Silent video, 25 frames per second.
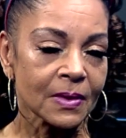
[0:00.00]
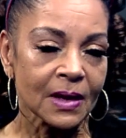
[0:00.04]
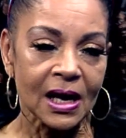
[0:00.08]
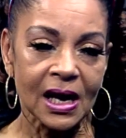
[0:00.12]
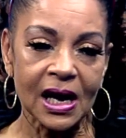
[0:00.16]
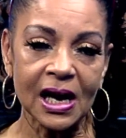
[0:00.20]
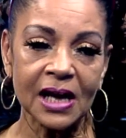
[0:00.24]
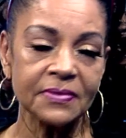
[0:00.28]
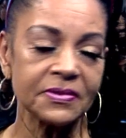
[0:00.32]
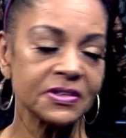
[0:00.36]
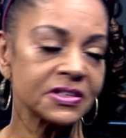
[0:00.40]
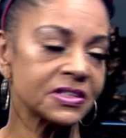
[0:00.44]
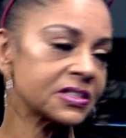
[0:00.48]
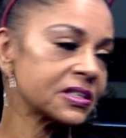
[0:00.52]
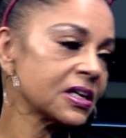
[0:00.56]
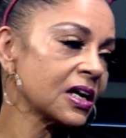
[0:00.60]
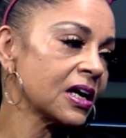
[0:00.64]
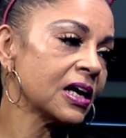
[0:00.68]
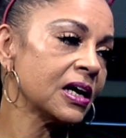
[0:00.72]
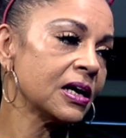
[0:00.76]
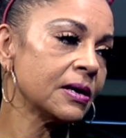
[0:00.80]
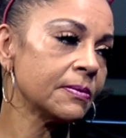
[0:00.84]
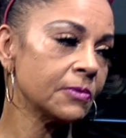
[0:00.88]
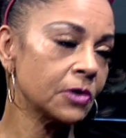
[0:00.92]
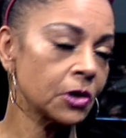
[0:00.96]
And the
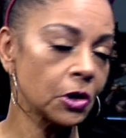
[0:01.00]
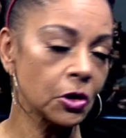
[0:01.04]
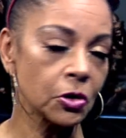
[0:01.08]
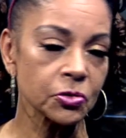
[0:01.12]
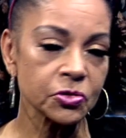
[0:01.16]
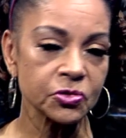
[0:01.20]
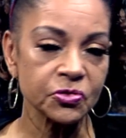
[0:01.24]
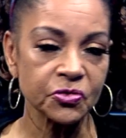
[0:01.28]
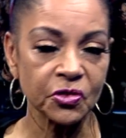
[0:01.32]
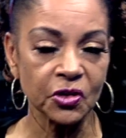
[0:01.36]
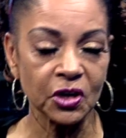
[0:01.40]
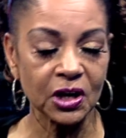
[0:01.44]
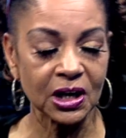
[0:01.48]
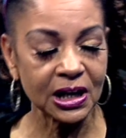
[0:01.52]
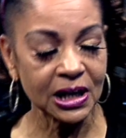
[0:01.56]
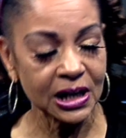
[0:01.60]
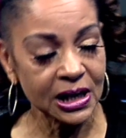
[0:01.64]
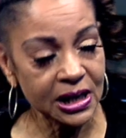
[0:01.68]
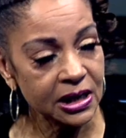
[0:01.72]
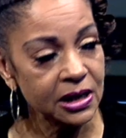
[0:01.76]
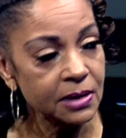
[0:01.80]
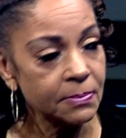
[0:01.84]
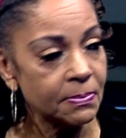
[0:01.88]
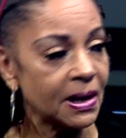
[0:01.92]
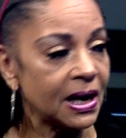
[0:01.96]
same goes for
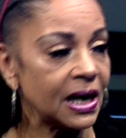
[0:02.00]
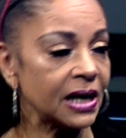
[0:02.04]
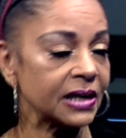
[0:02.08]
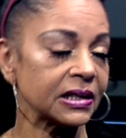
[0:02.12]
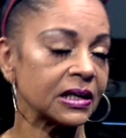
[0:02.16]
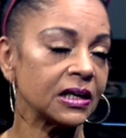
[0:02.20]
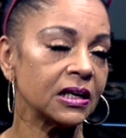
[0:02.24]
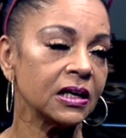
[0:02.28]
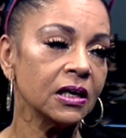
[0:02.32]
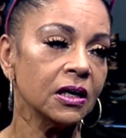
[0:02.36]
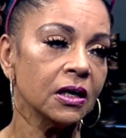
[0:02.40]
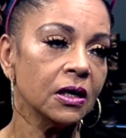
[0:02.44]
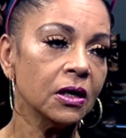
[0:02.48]
anybody